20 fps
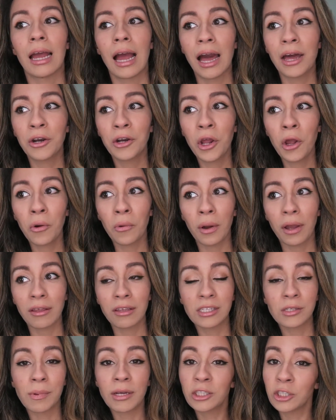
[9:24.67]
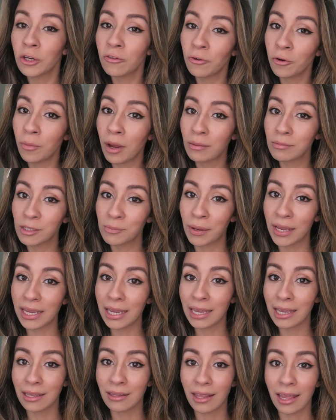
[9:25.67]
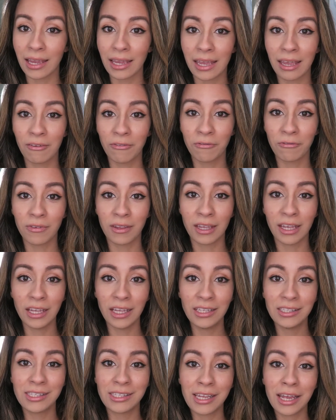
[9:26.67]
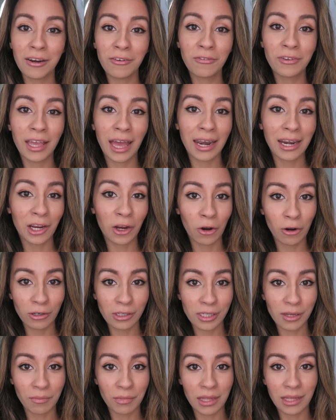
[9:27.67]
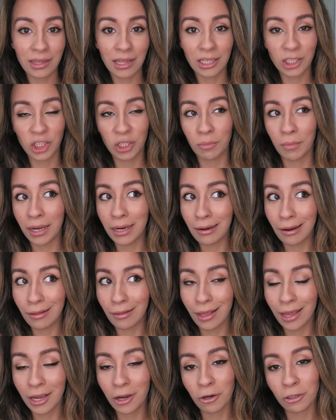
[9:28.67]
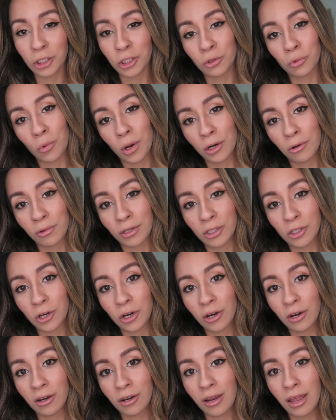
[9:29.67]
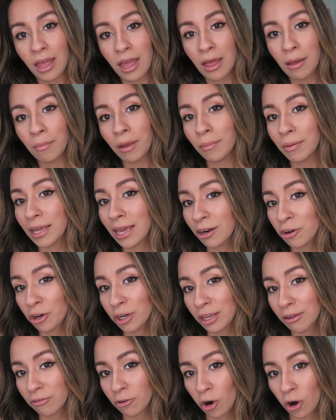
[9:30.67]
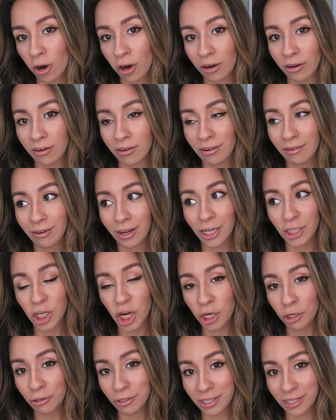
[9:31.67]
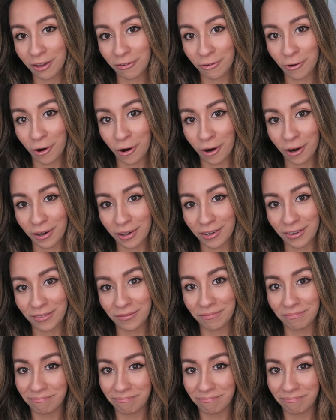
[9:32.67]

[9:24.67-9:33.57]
I don't know, especially if your mom's picky, like if instead of getting her something that she might not like or she'll want to return, maybe get her a gift card, a generous gift card.